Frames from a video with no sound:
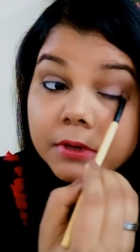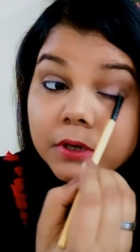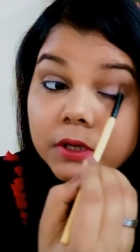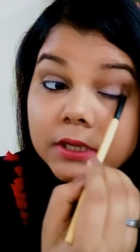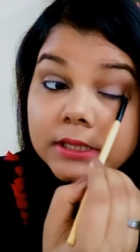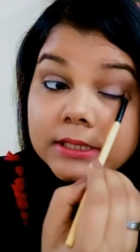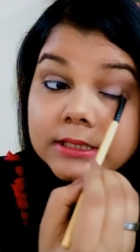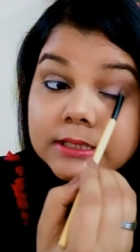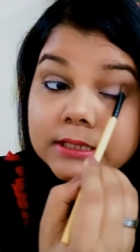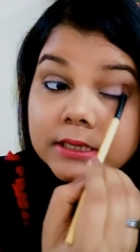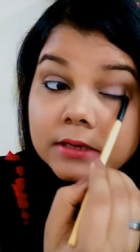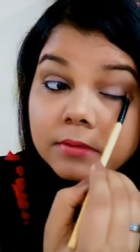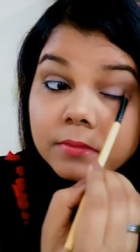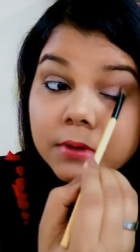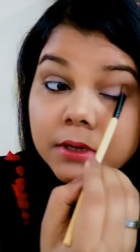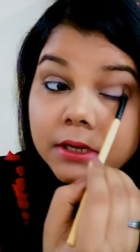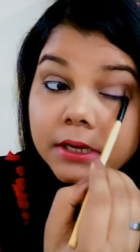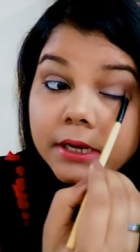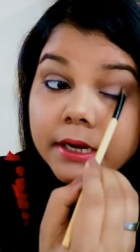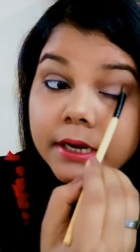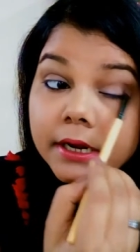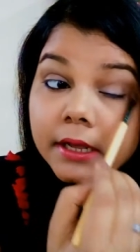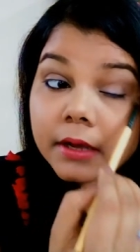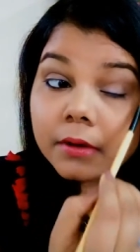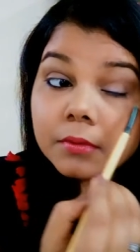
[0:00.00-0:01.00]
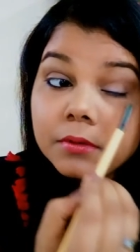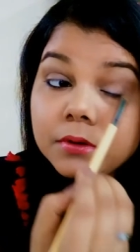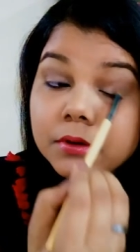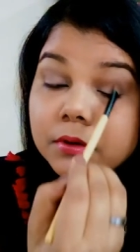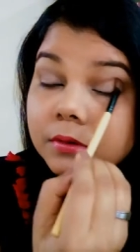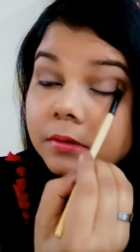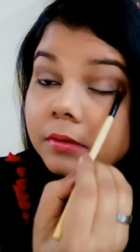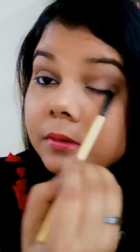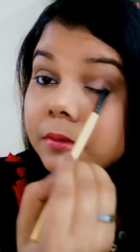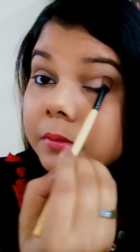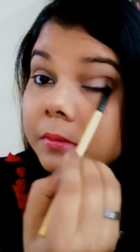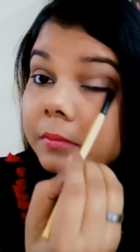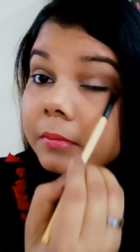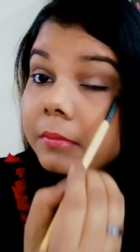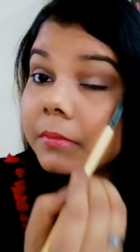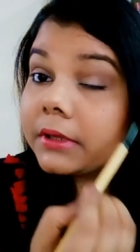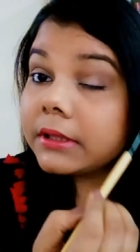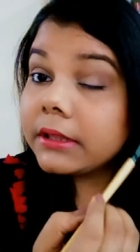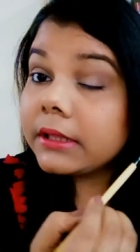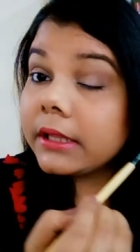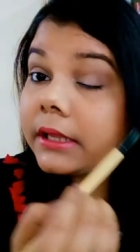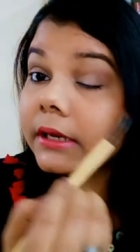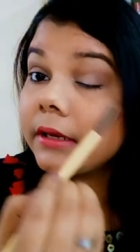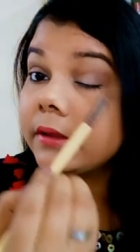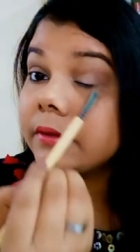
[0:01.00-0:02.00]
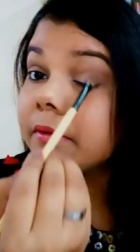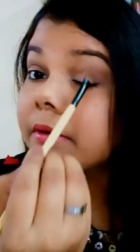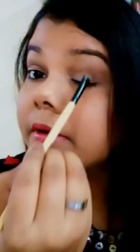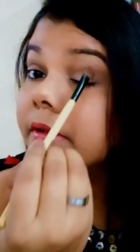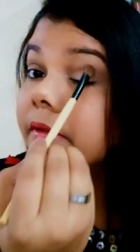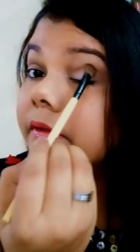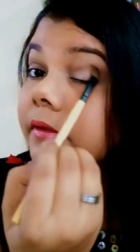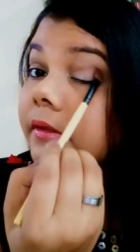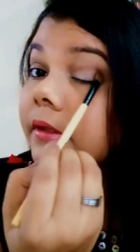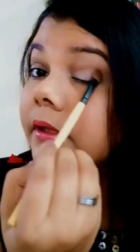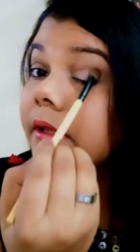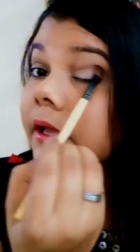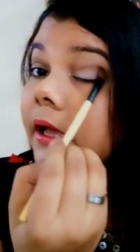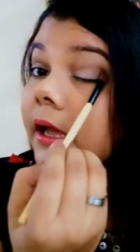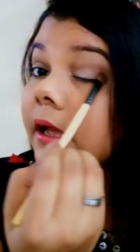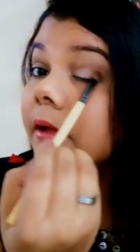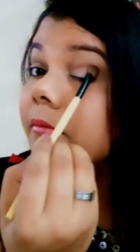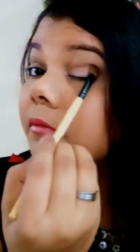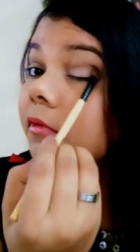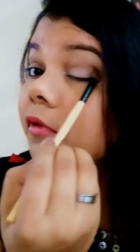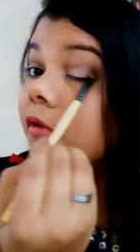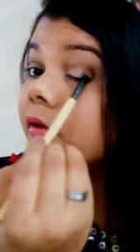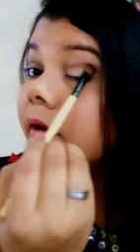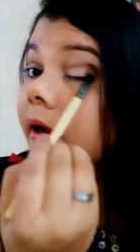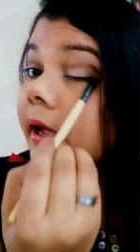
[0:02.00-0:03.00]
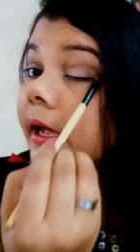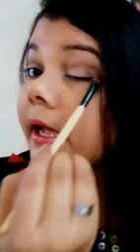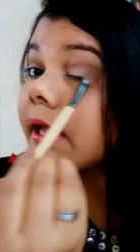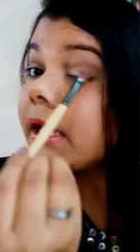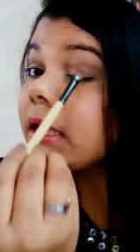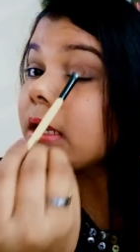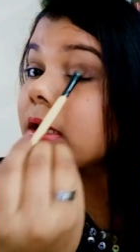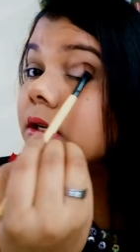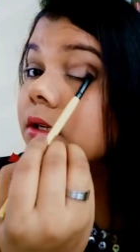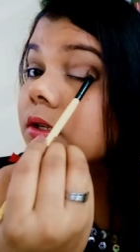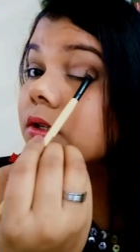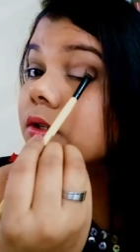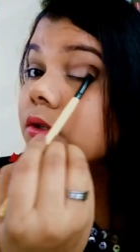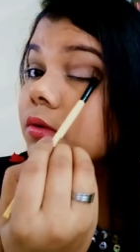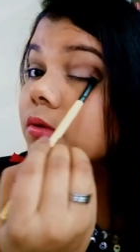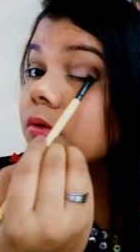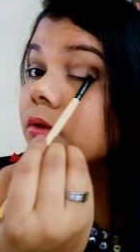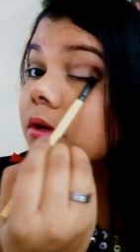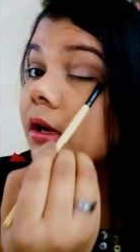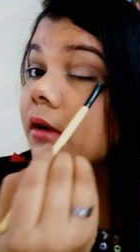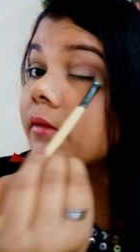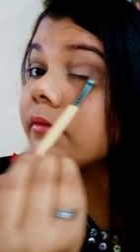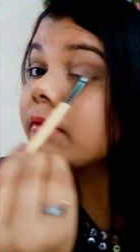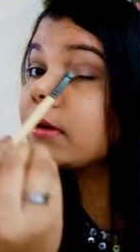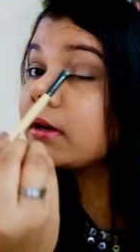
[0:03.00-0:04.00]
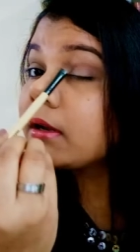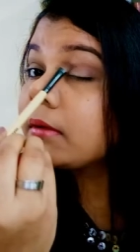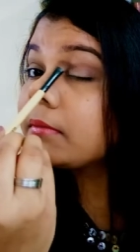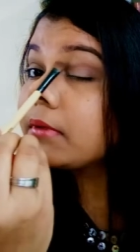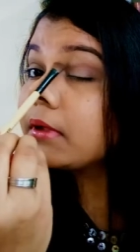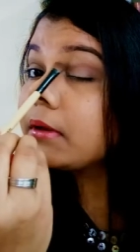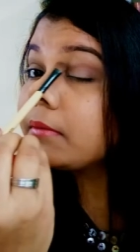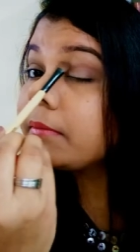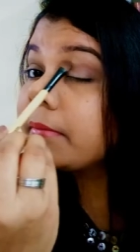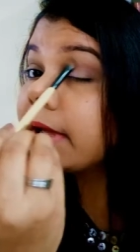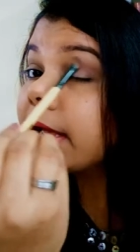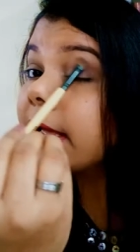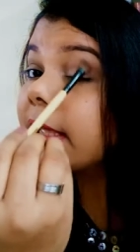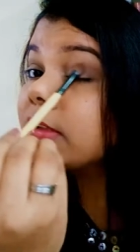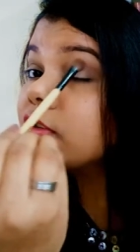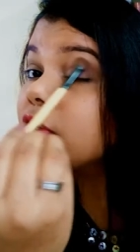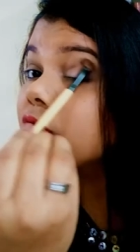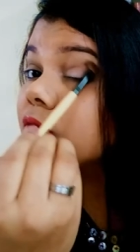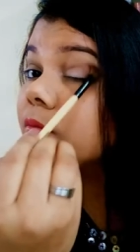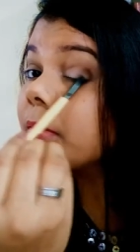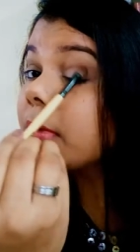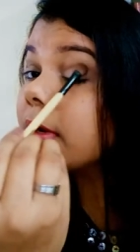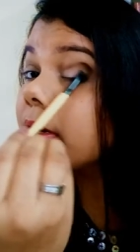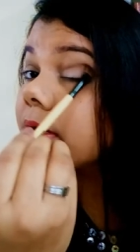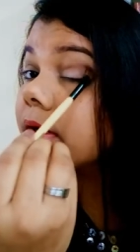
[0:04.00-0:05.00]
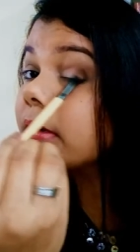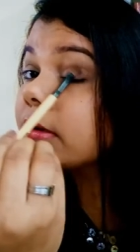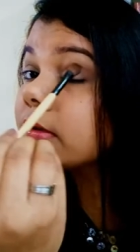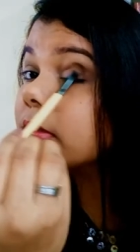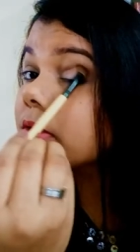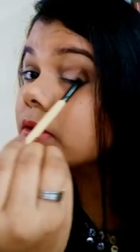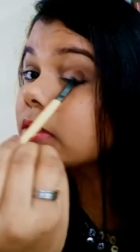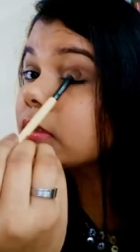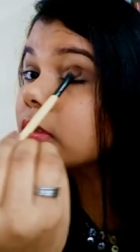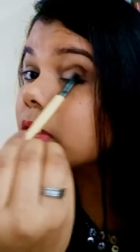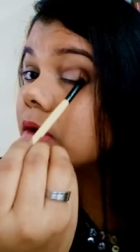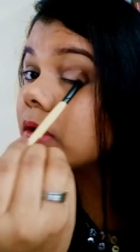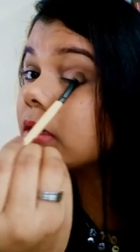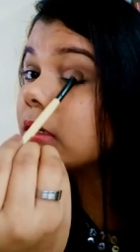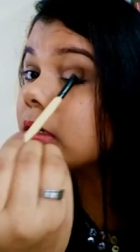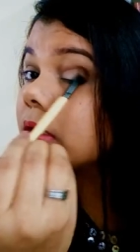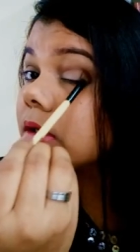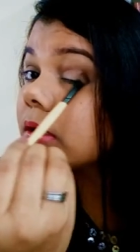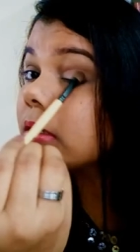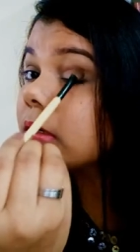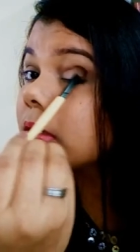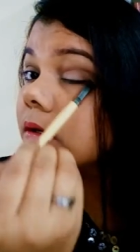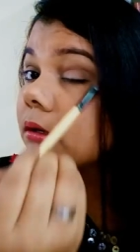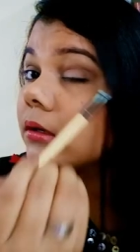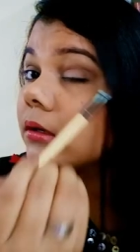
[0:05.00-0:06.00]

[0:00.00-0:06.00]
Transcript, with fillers: you can still work it out. But then you can see I'm trying to cover up that patch, but it is not.